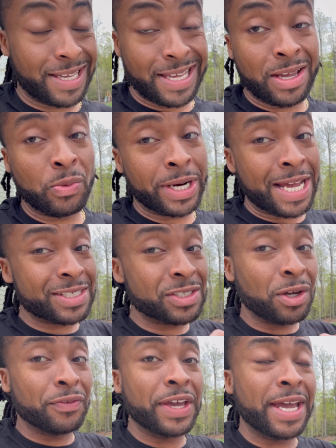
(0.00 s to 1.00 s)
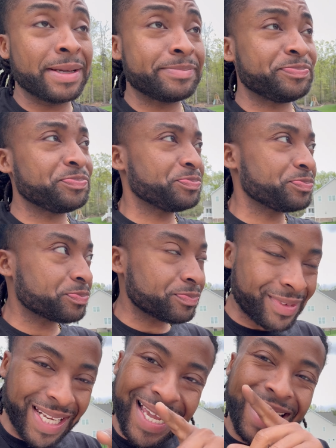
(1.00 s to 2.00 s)
And when I saw that,
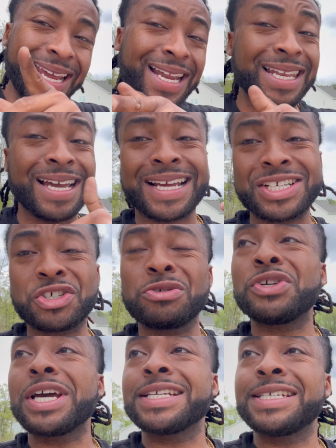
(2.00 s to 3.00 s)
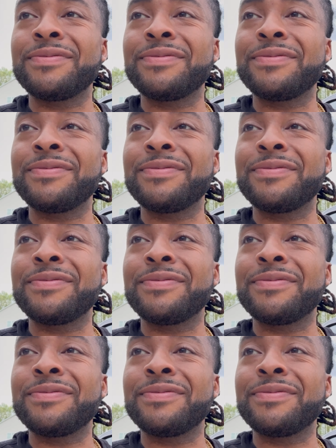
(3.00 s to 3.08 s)
and like I showed you guys in the